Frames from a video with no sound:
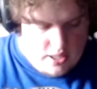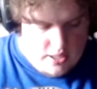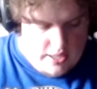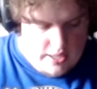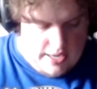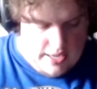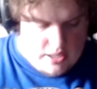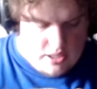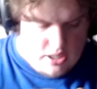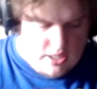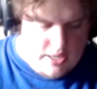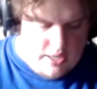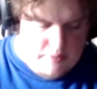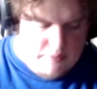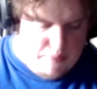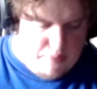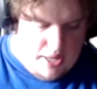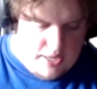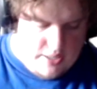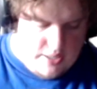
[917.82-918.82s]
actually in
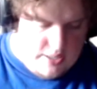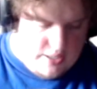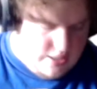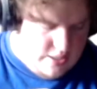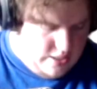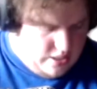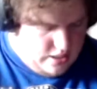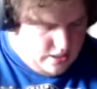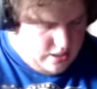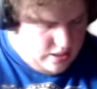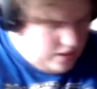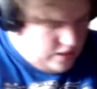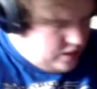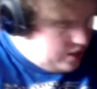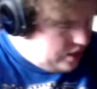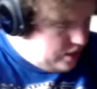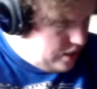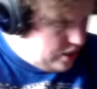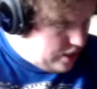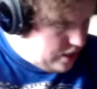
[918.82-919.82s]
better
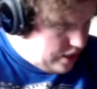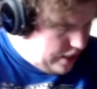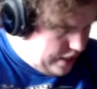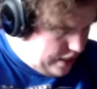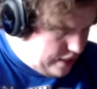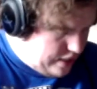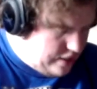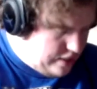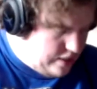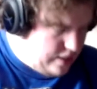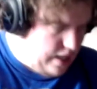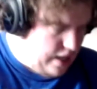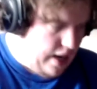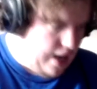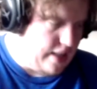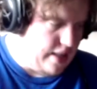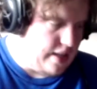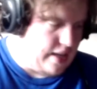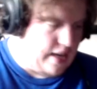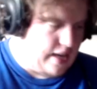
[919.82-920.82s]
kind of
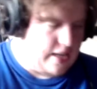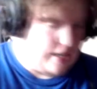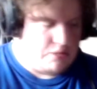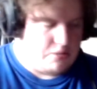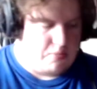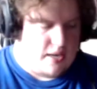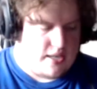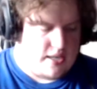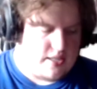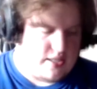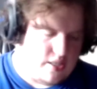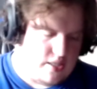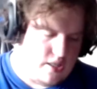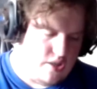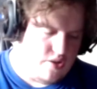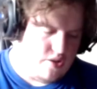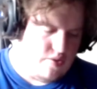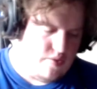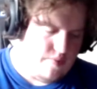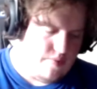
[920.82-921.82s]
design than I expected
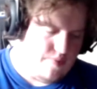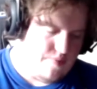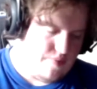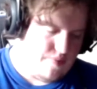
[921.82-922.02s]
to.